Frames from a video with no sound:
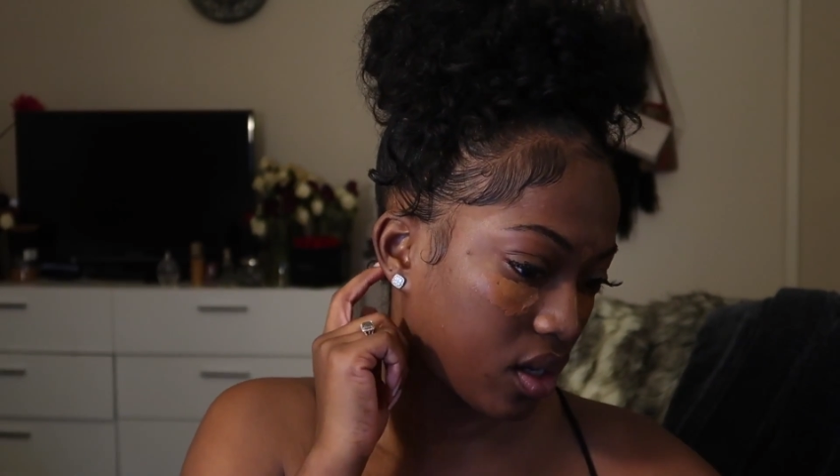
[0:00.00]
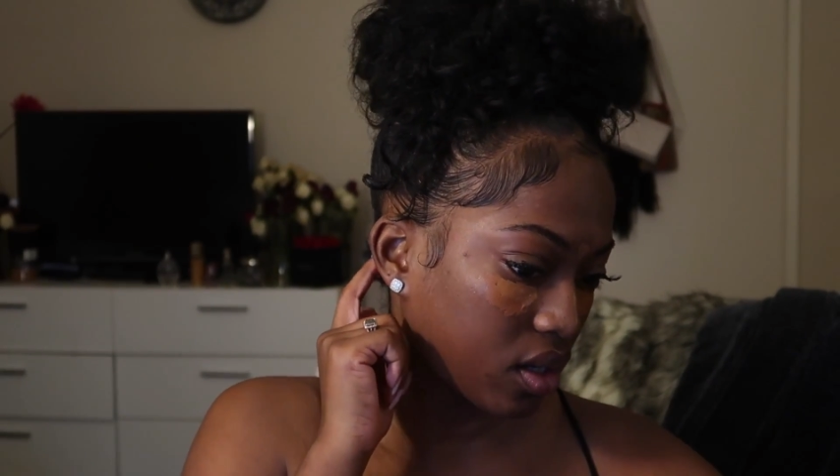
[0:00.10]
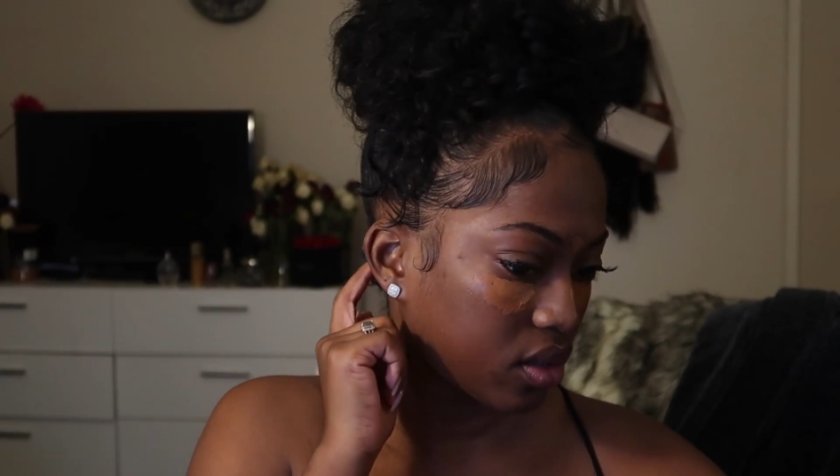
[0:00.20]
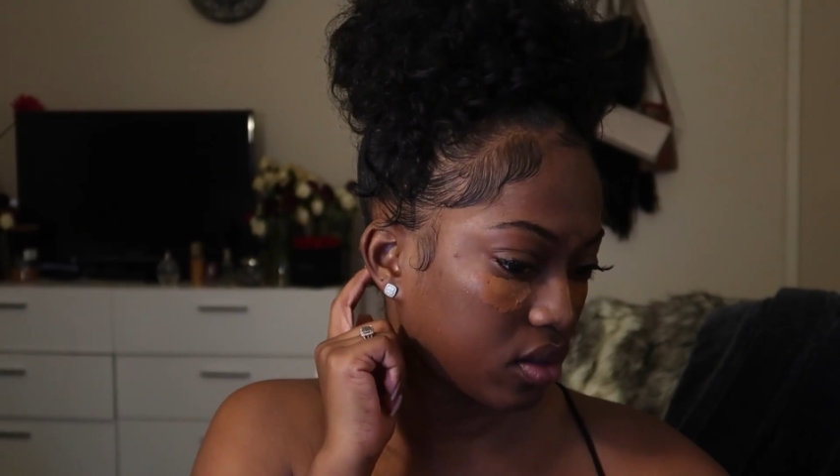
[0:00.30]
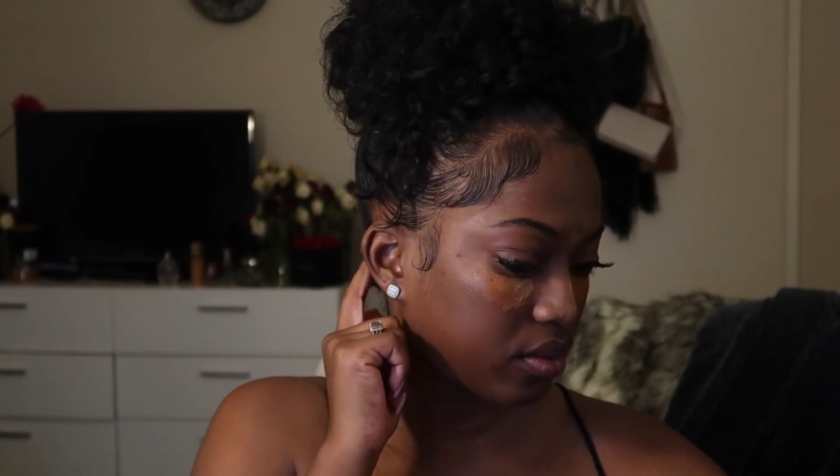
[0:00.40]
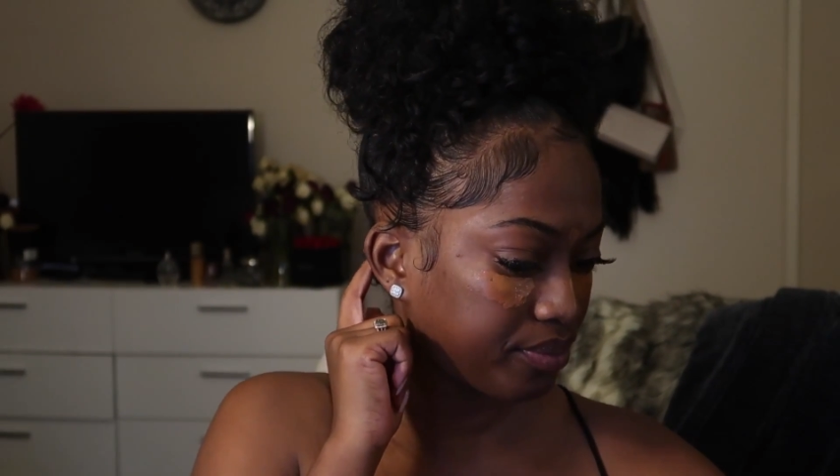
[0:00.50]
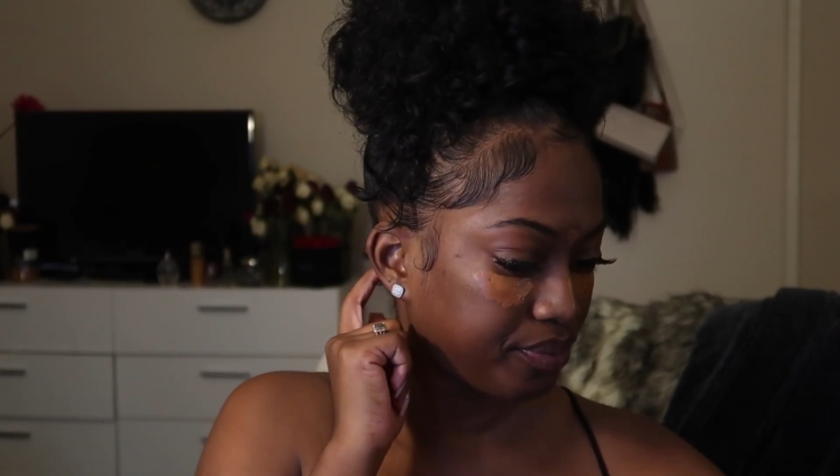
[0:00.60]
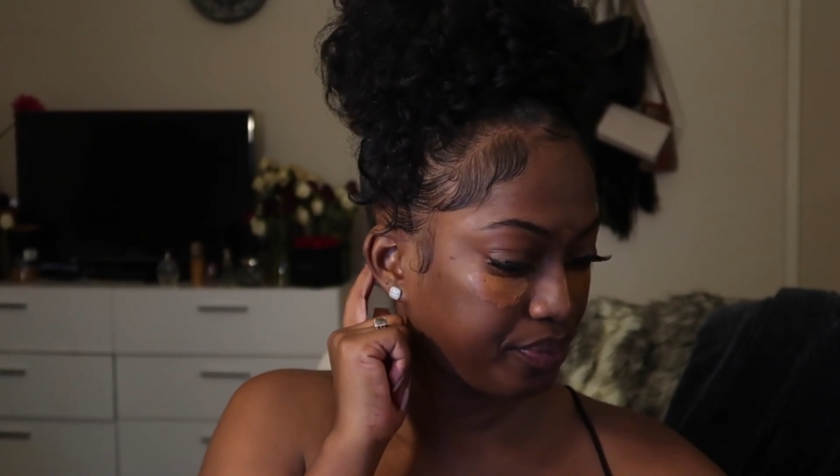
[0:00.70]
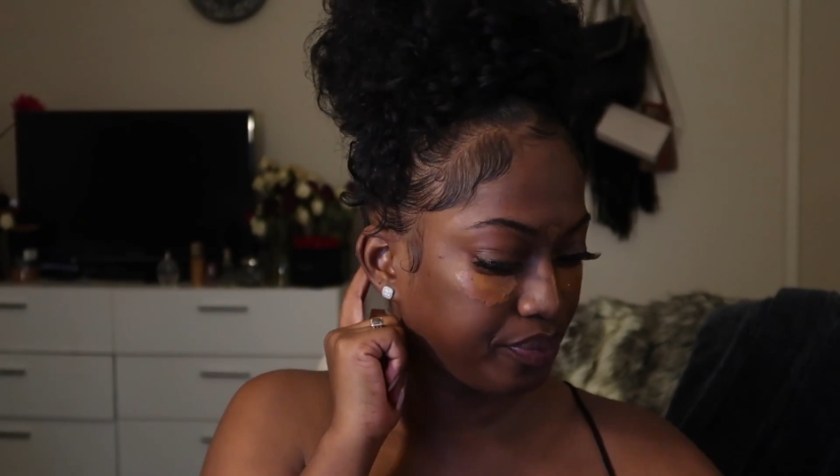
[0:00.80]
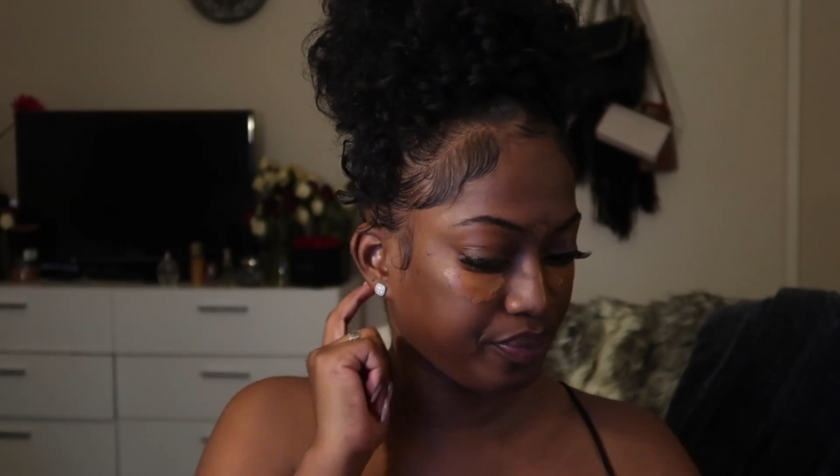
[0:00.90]
Um,
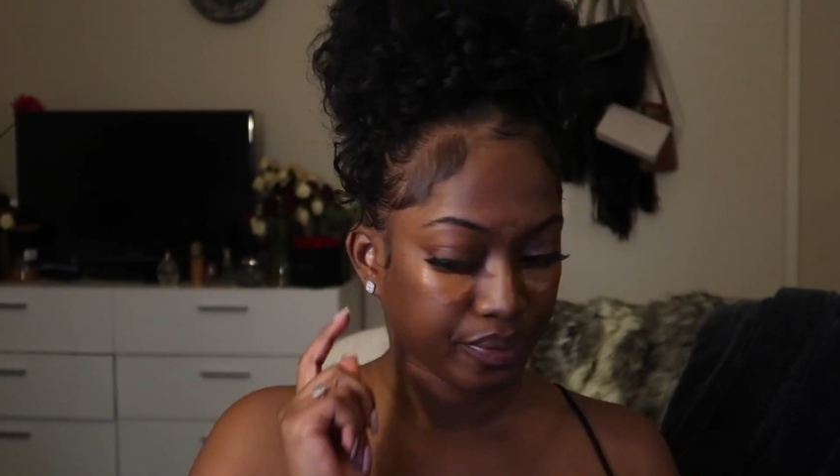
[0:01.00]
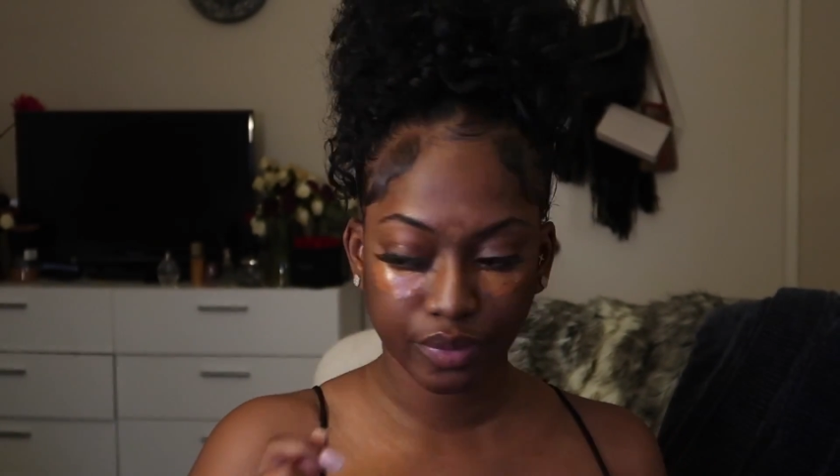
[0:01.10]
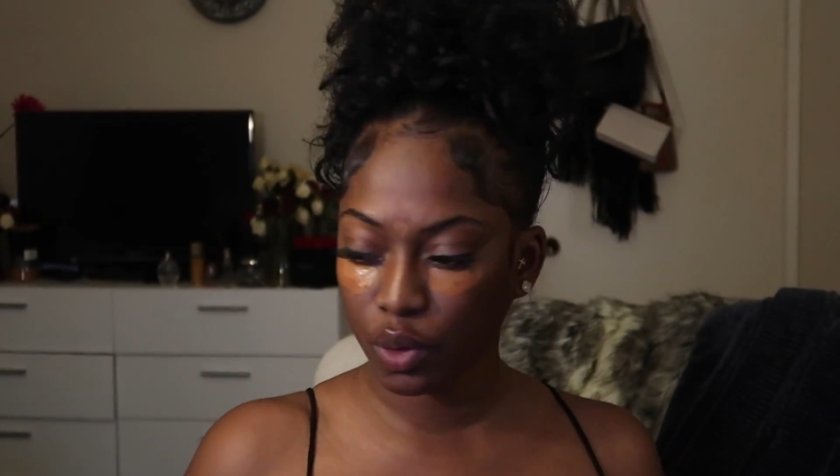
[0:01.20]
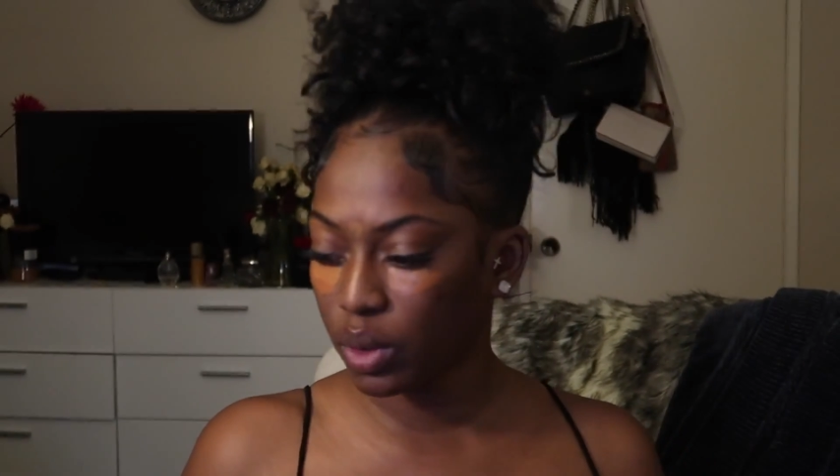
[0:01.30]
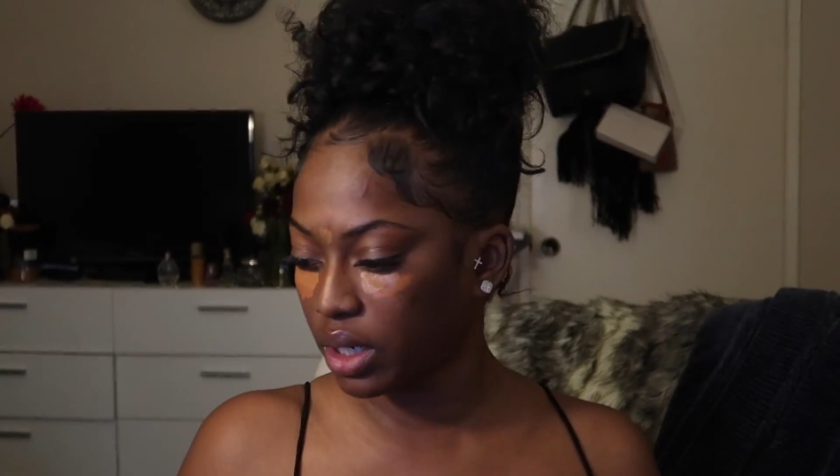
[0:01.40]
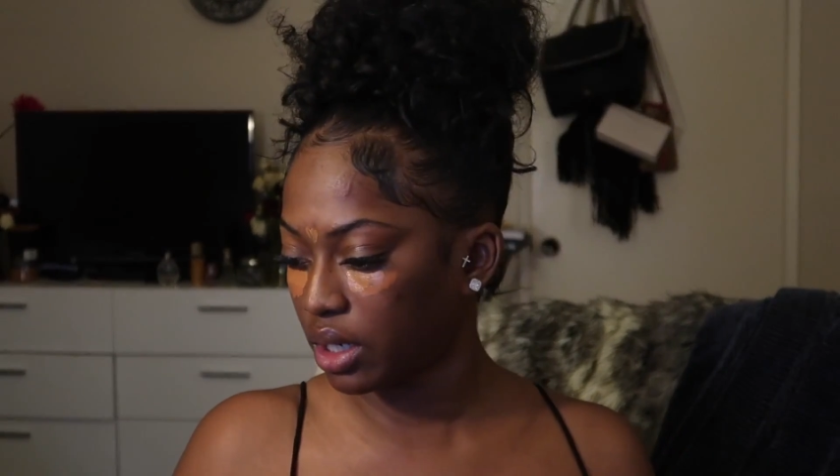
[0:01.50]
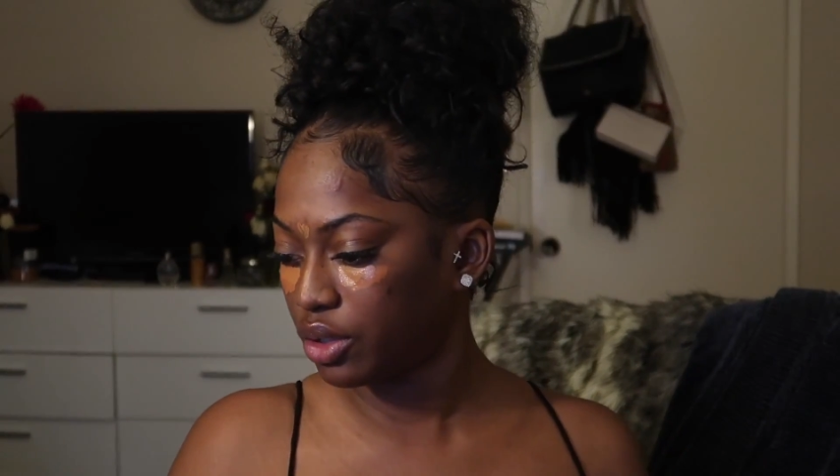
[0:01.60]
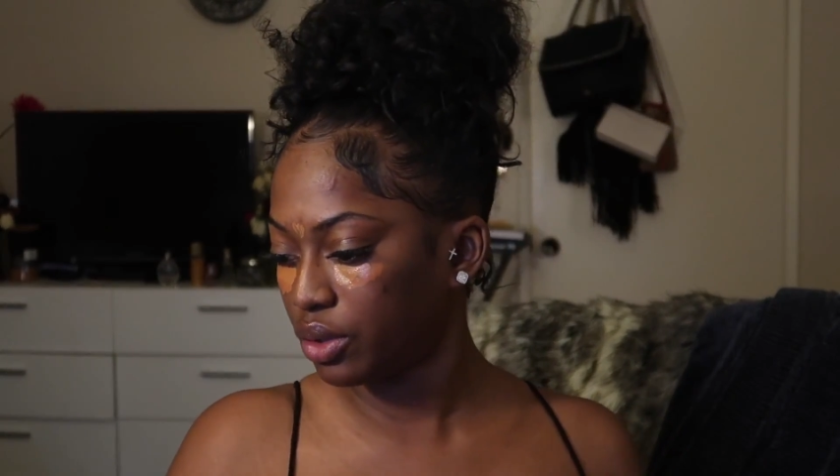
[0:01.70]
hmm, what can I